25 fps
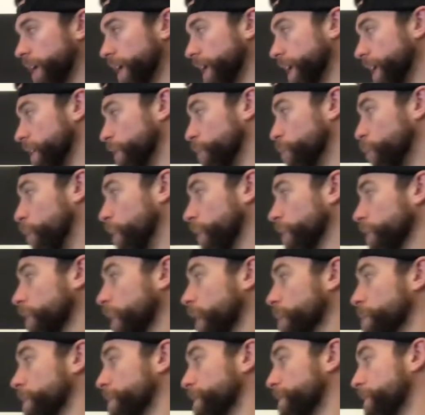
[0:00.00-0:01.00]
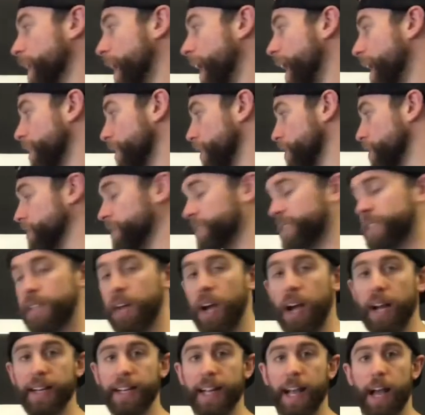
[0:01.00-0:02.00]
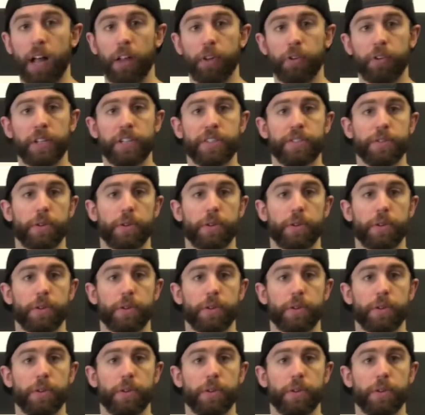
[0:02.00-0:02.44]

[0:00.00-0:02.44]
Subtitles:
In 1 gram of fat, there is 9 calories,